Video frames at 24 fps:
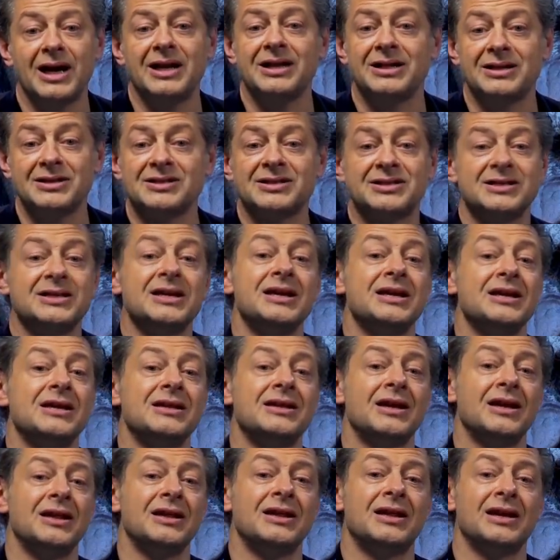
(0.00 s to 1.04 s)
and he can
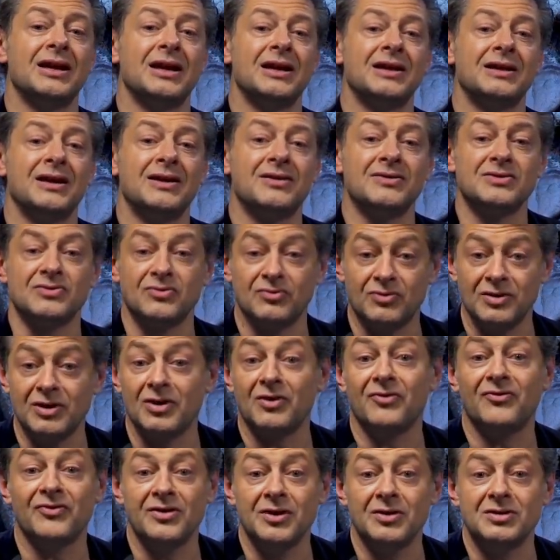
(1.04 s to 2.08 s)
see that, that there is a
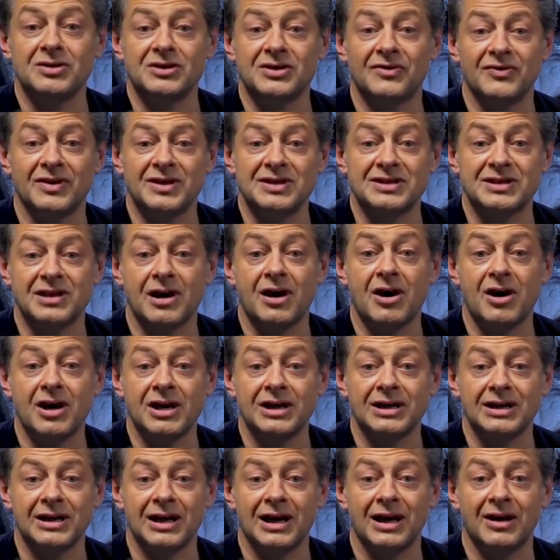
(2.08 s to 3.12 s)
real future for his
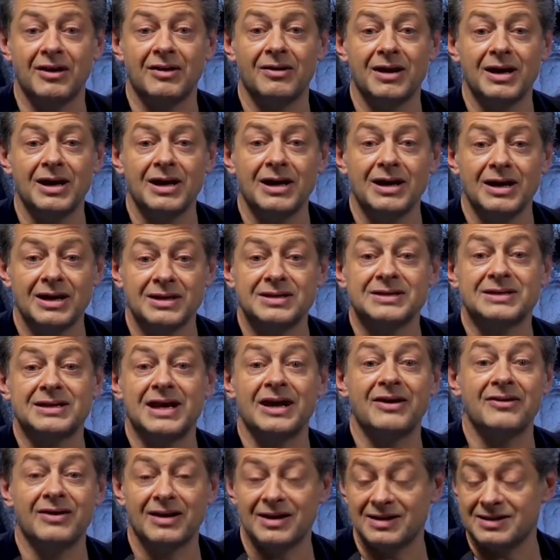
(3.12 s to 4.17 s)
kind now.
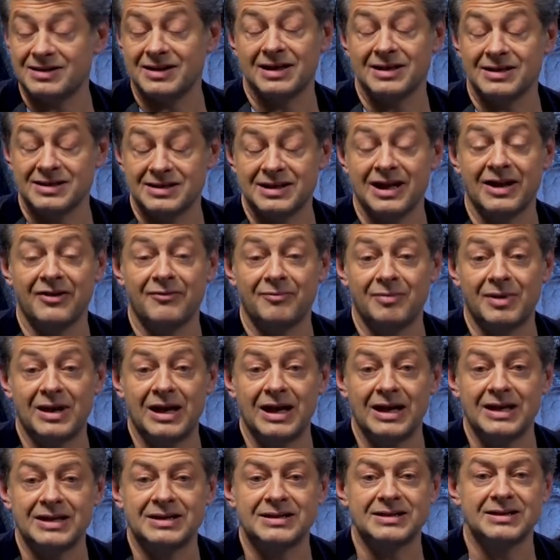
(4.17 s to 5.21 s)
Safe, it's in a safe
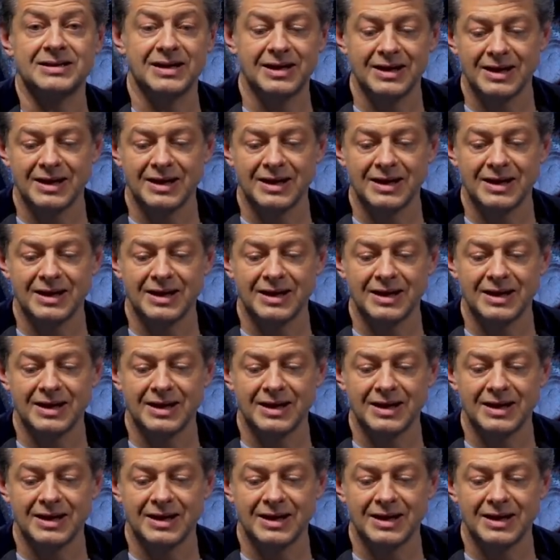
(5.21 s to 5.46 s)
place.